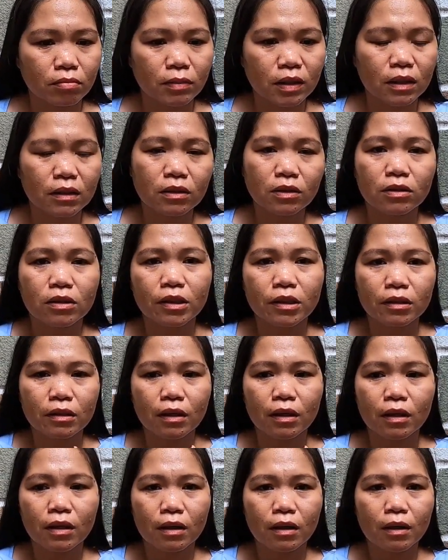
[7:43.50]
Then start
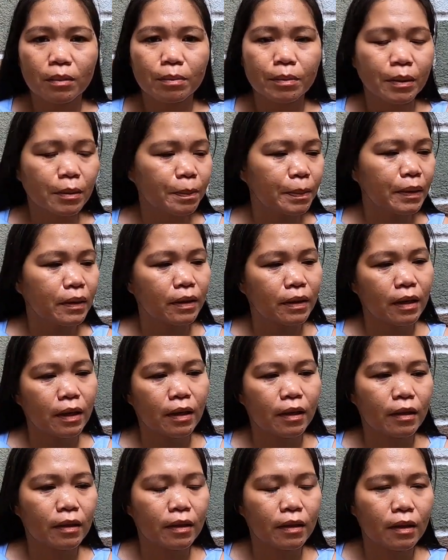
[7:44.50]
uh, BP
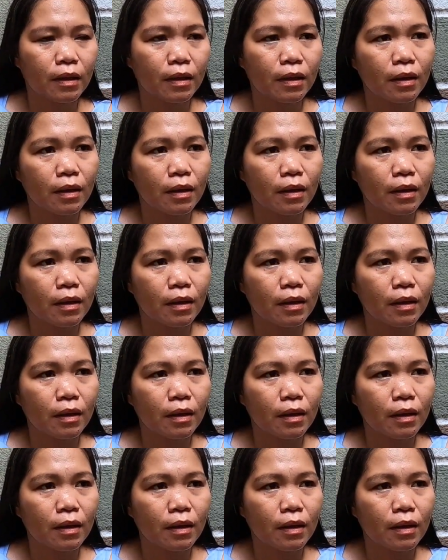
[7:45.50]
again.